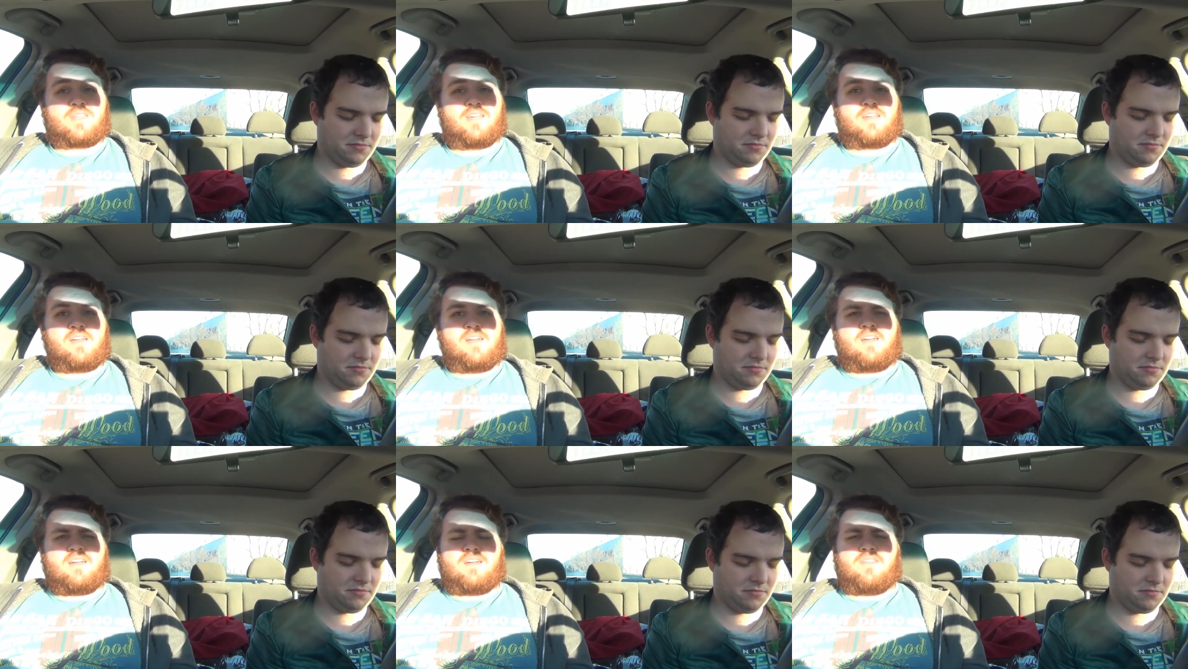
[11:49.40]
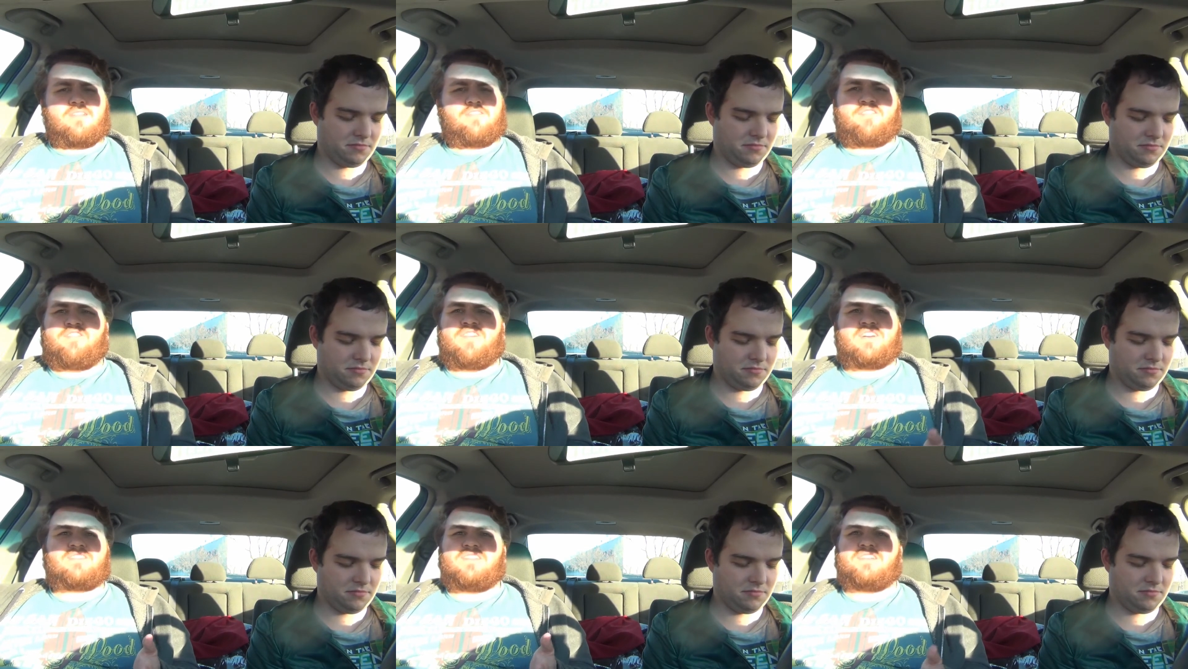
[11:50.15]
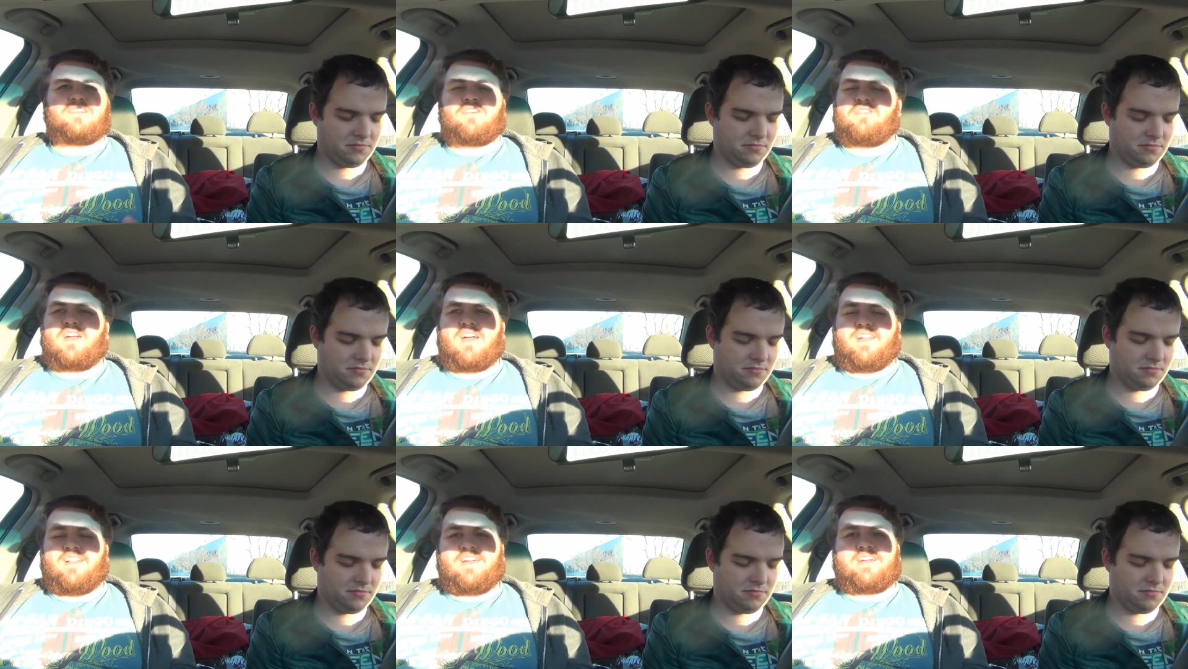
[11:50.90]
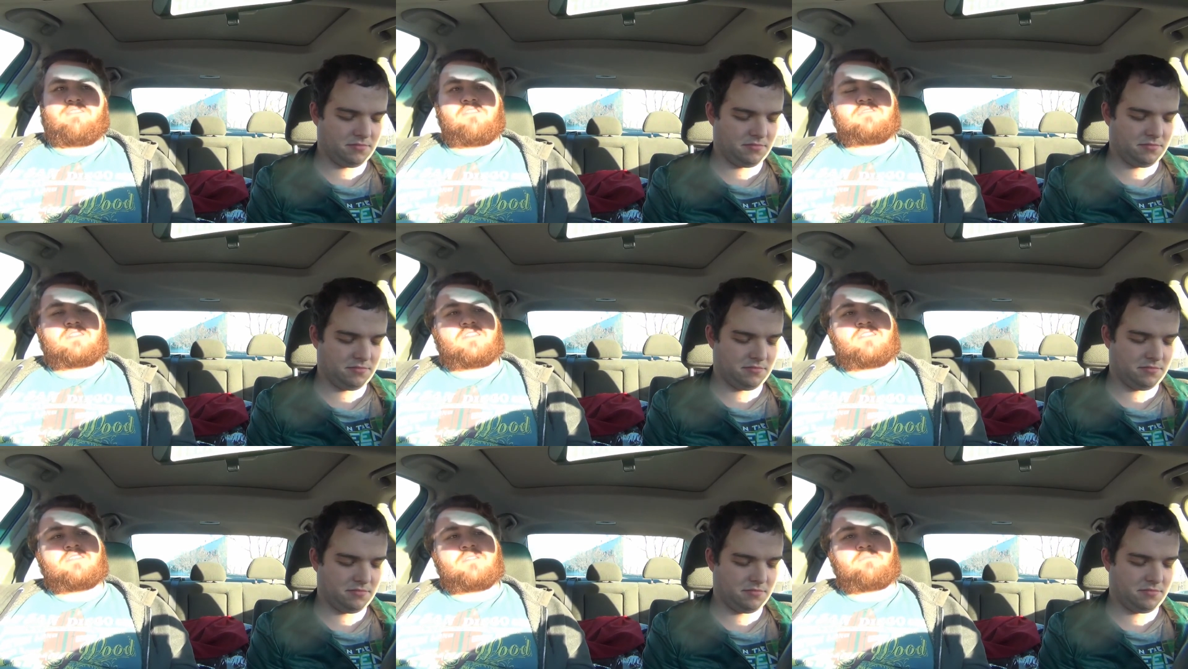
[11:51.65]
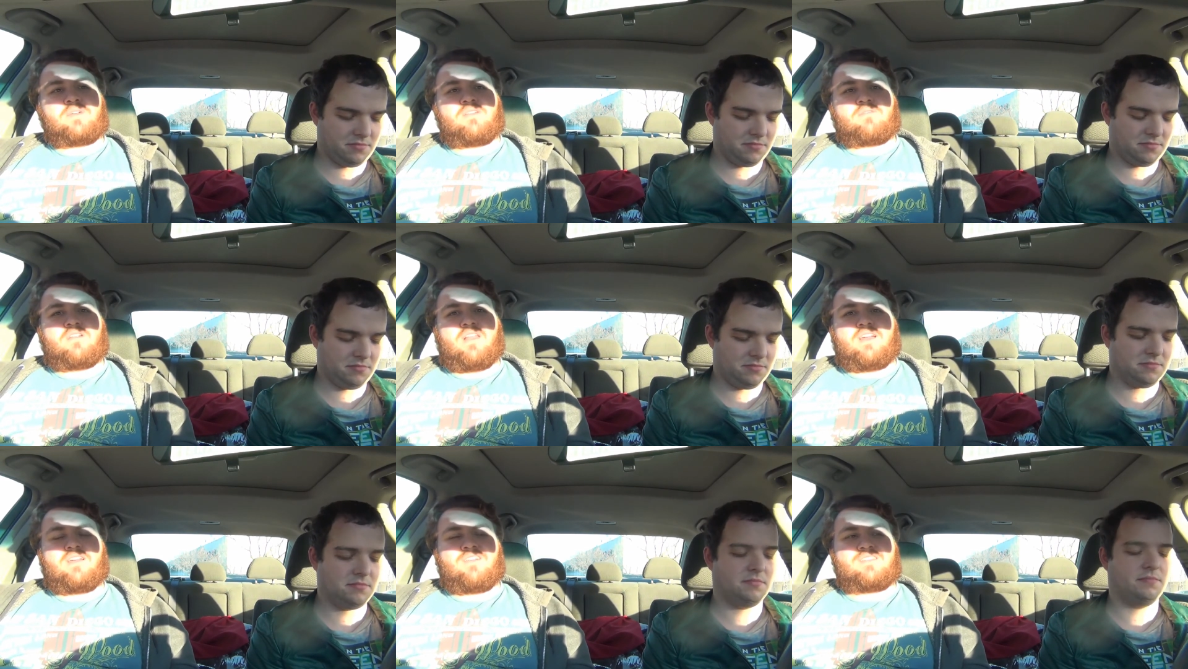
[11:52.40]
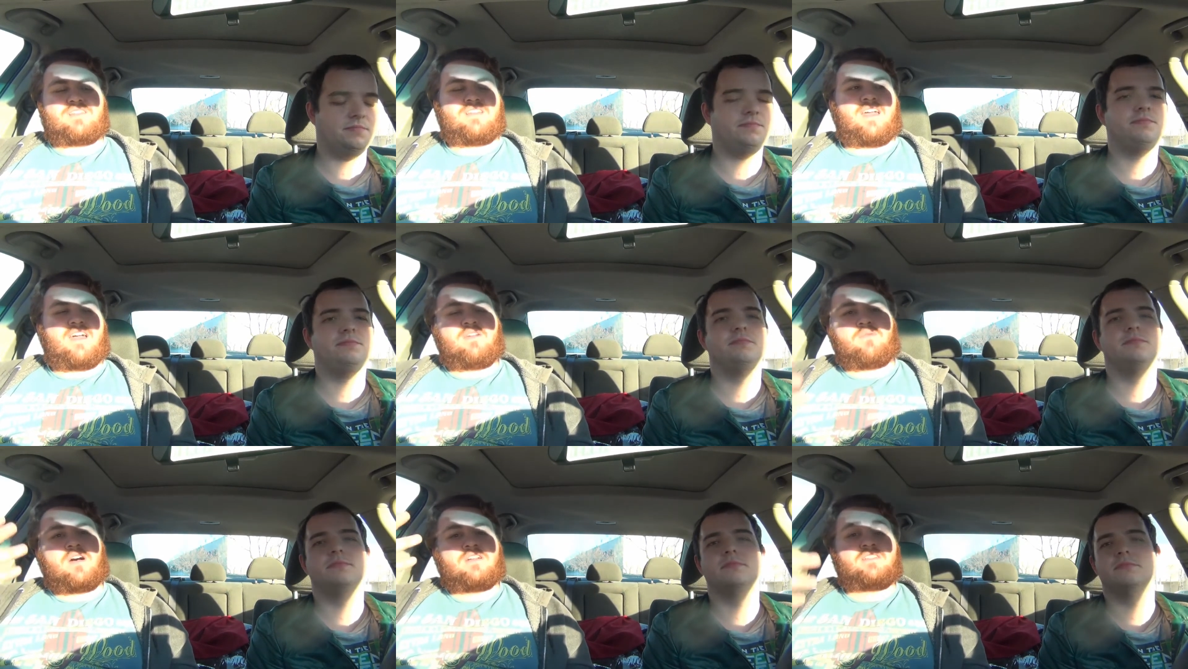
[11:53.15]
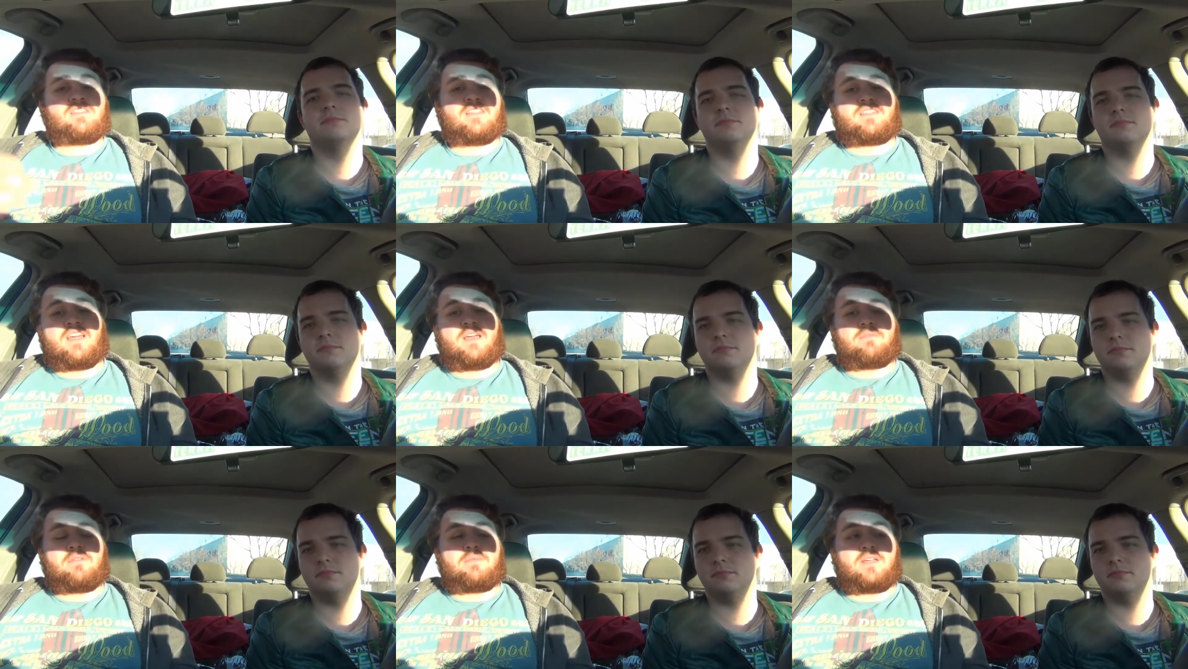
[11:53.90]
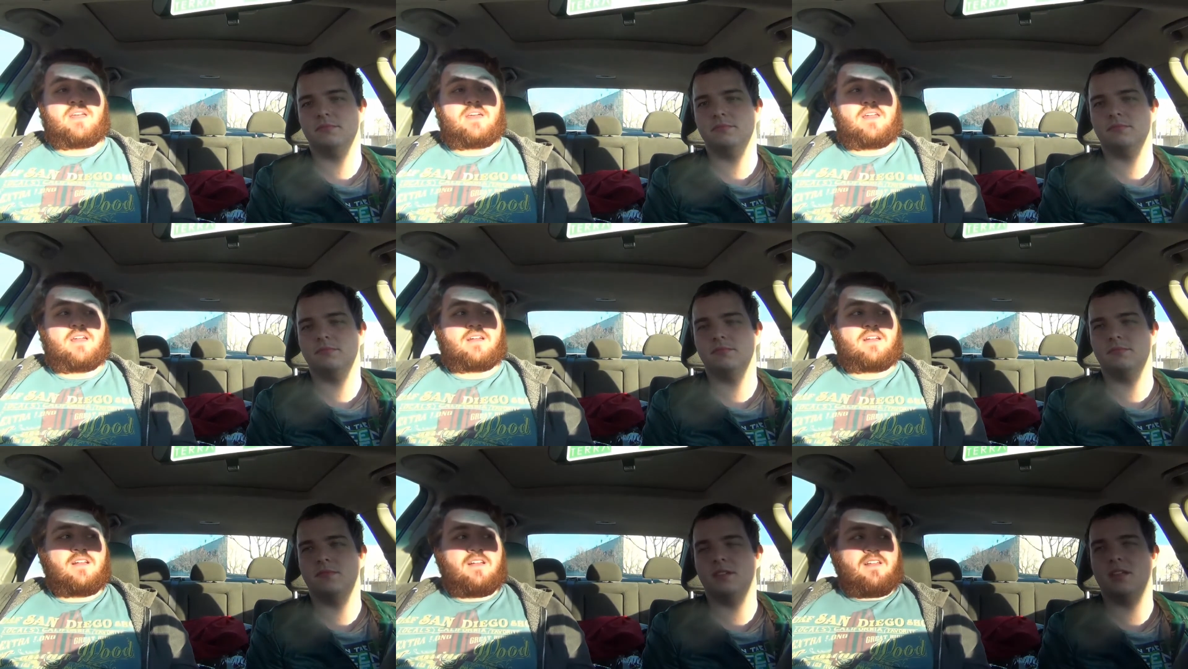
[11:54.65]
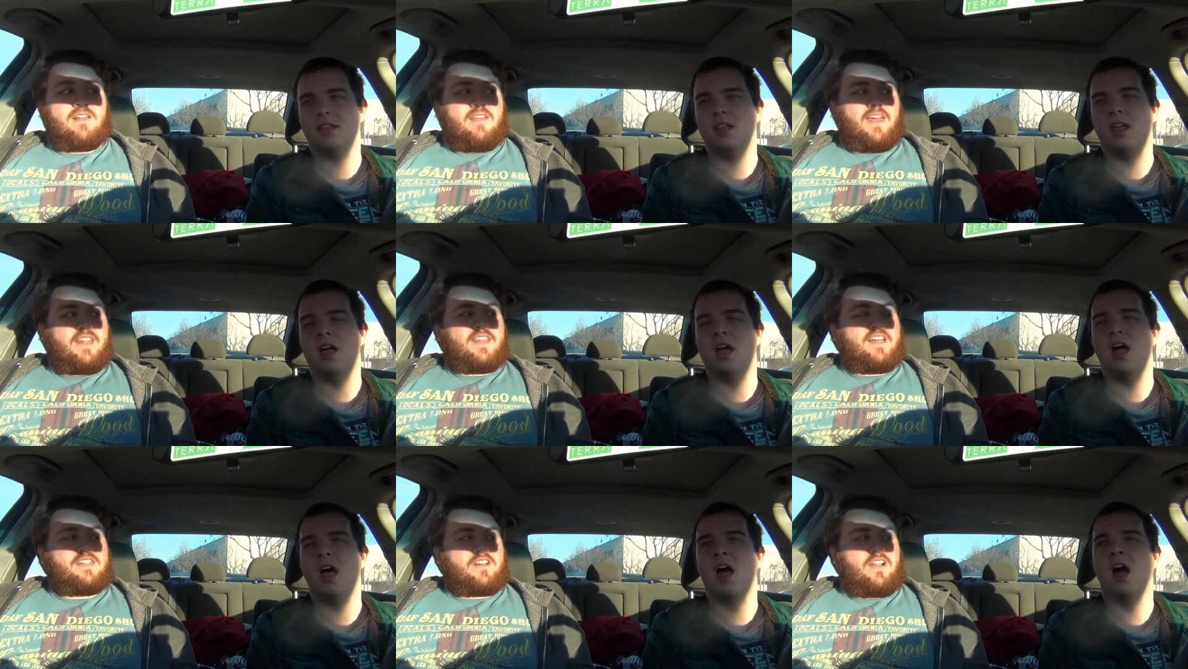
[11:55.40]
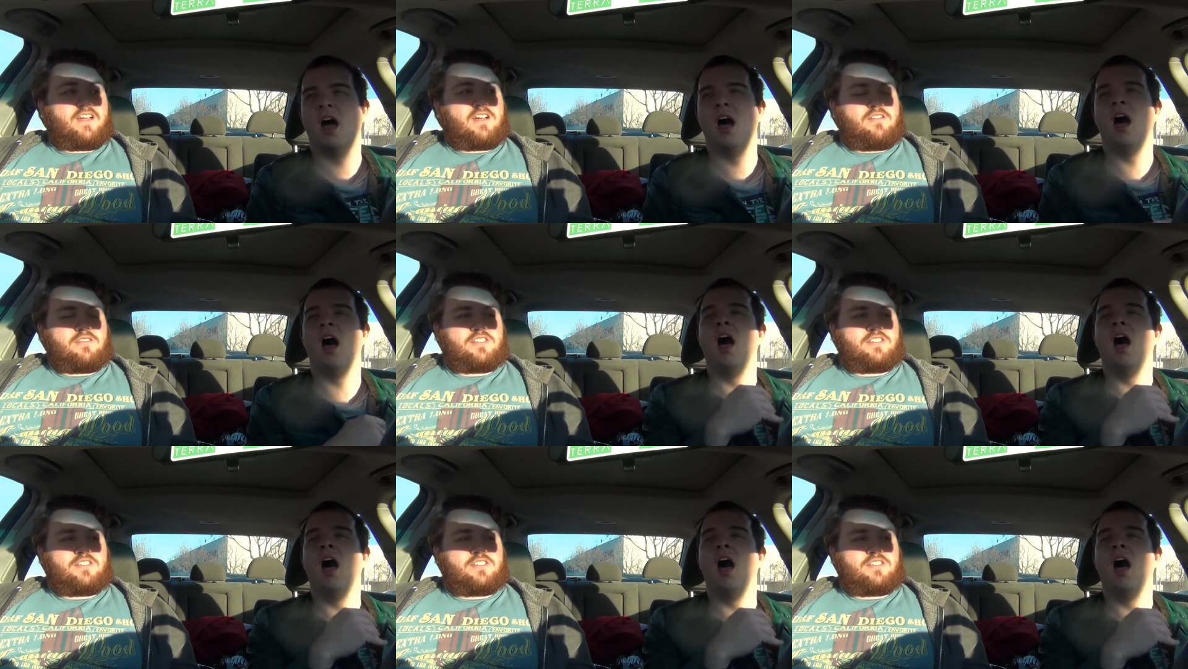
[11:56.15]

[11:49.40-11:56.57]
Speaker 1: like, how the fuck do you know that? Like, what was it? There's a bit where, like, it was, yeah, he watches the tape in the beginning, and then he's all like, oh